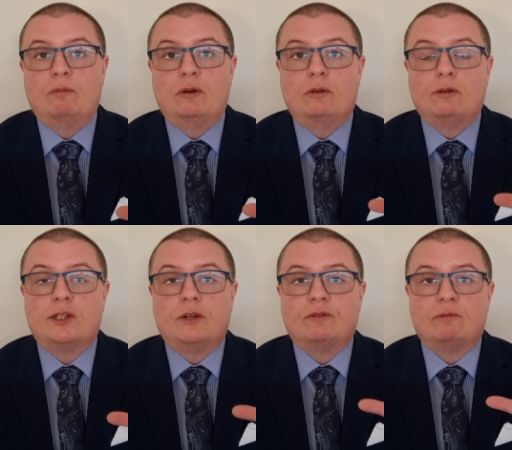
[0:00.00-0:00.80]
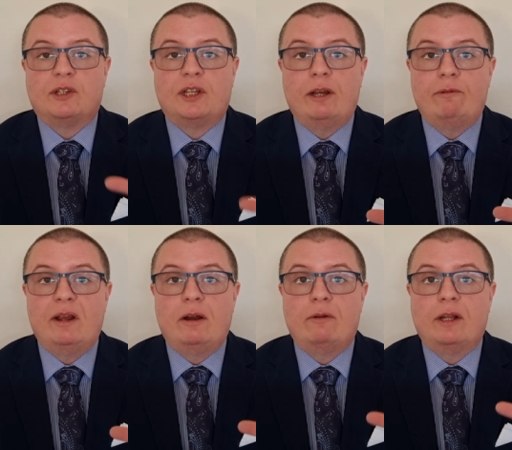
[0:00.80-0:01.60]
but also from
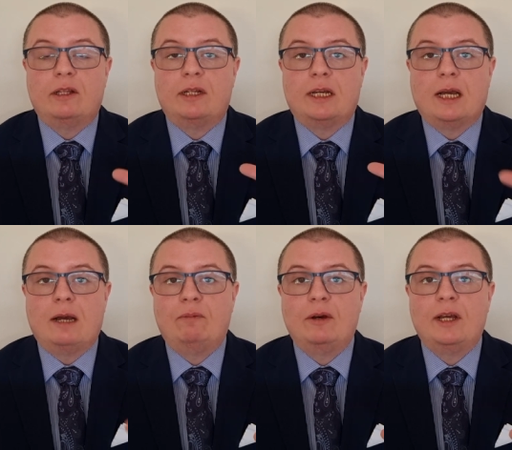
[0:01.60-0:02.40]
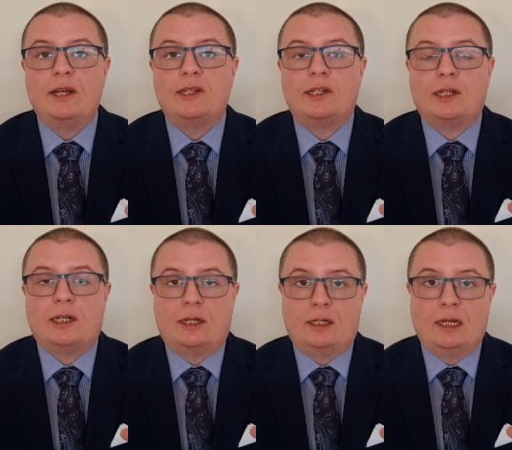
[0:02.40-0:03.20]
Syria and the Decapolis, the
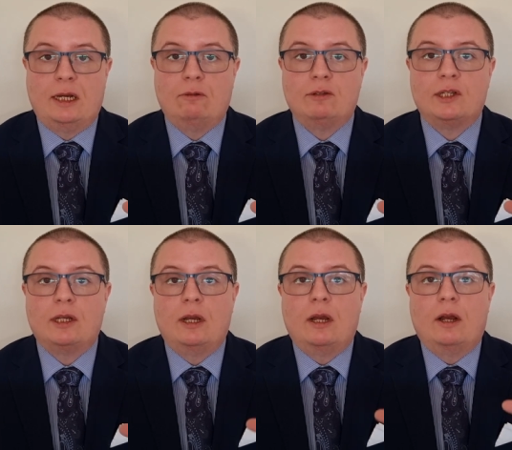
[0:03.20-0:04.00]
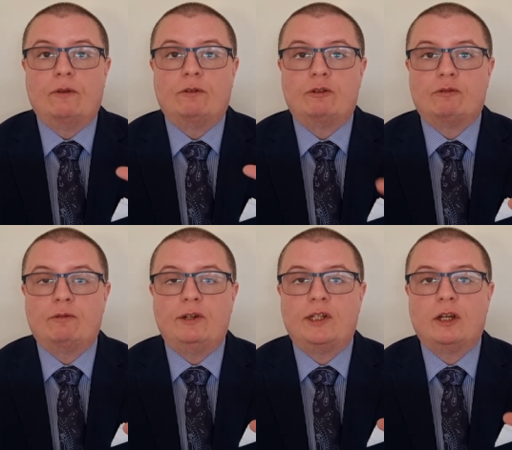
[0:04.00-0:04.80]
ten towns, from
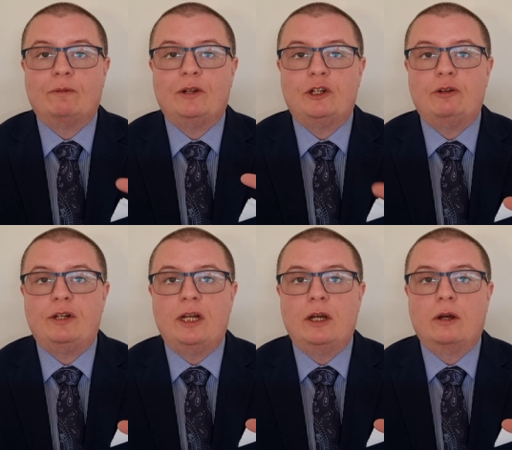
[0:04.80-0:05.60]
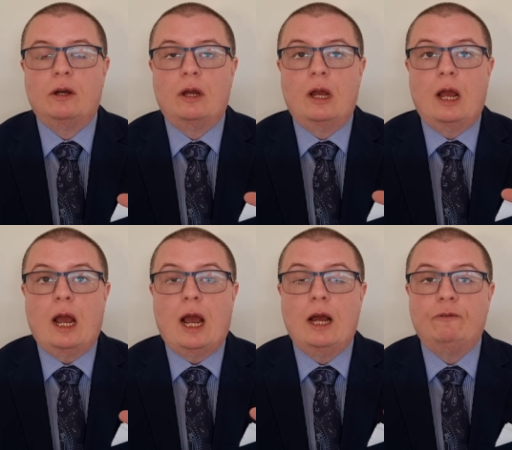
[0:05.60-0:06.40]
Jerusalem and Judea,
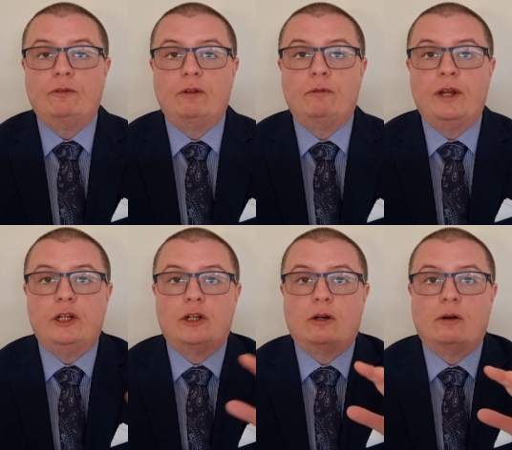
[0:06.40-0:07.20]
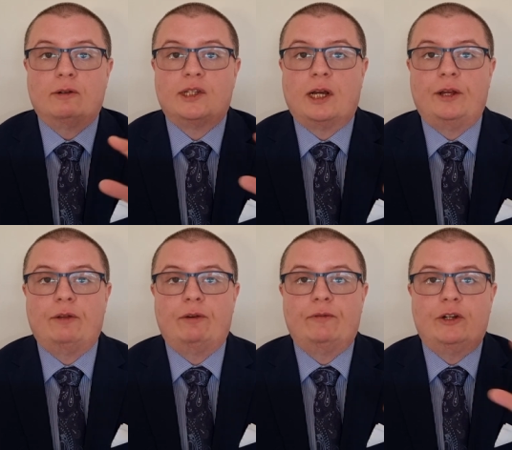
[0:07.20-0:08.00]
and from the region alongside
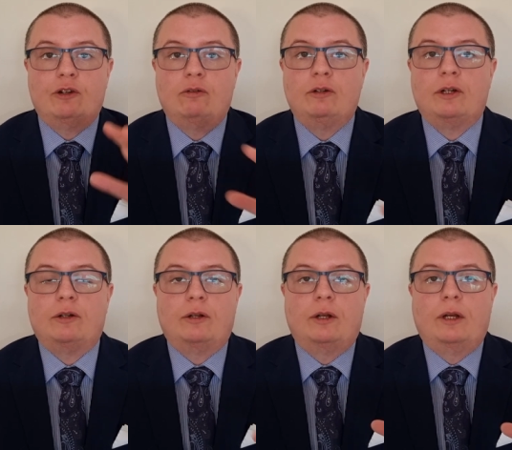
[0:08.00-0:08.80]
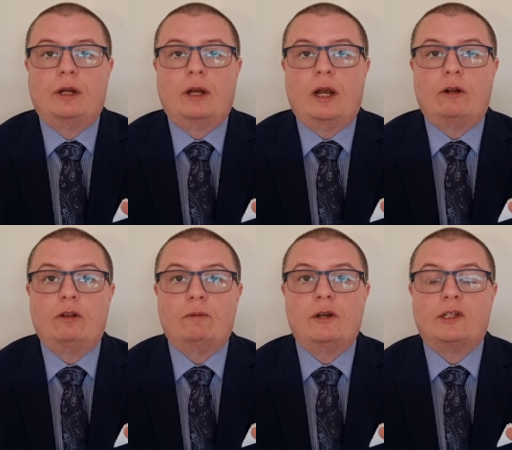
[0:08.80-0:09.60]
the River Jordan. In
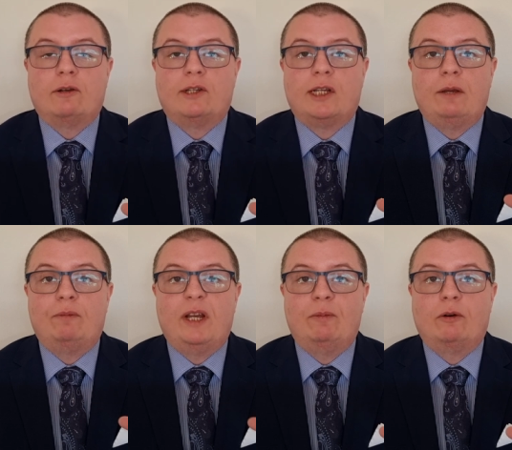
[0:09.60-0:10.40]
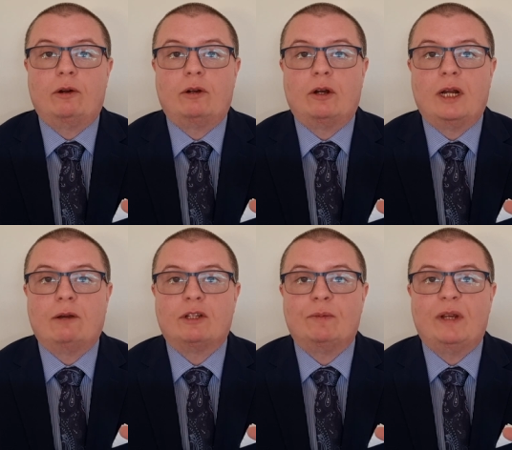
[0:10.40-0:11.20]
other words, those same people who'd gone
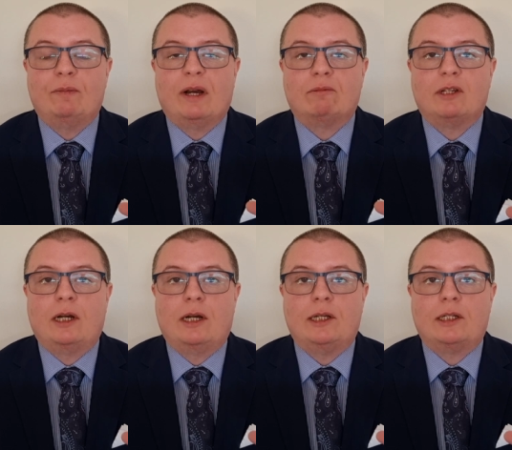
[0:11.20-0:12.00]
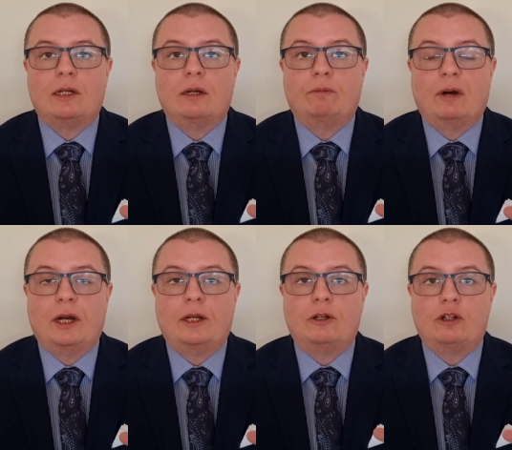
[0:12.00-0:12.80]
out to be baptized
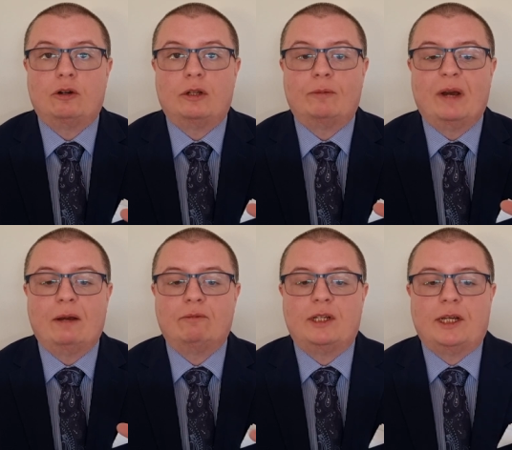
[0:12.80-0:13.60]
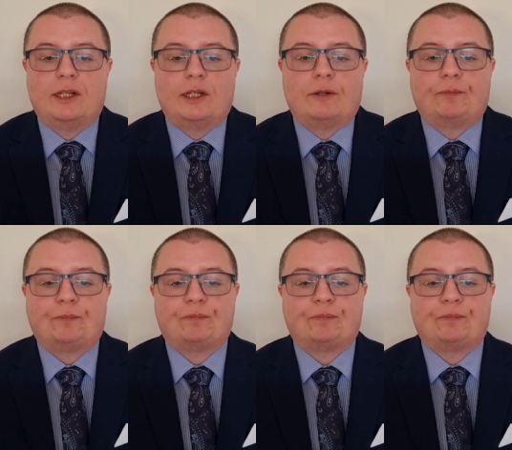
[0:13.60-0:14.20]
by John the Baptist.